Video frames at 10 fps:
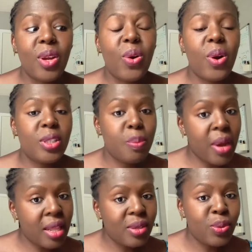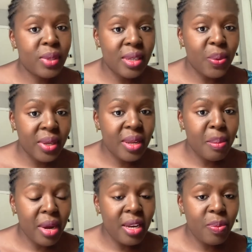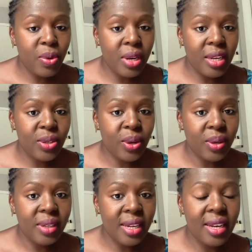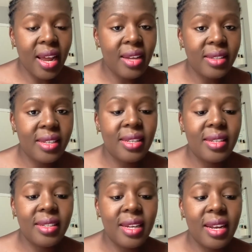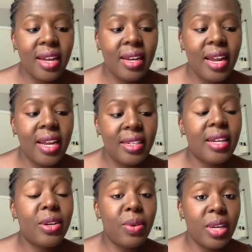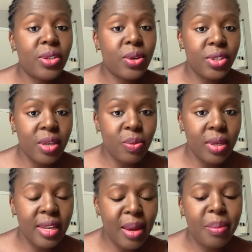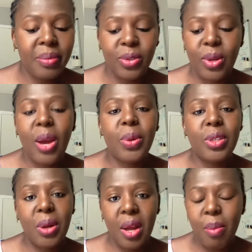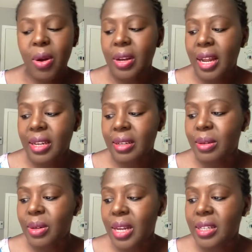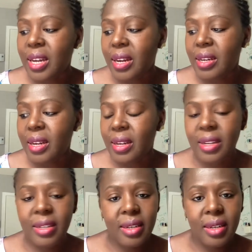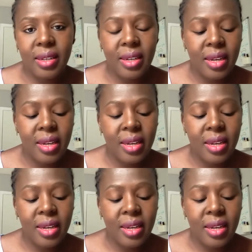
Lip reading: crossed paths with a manipulator, a narcissist, and entered a relationship with them. So I will talk about that later in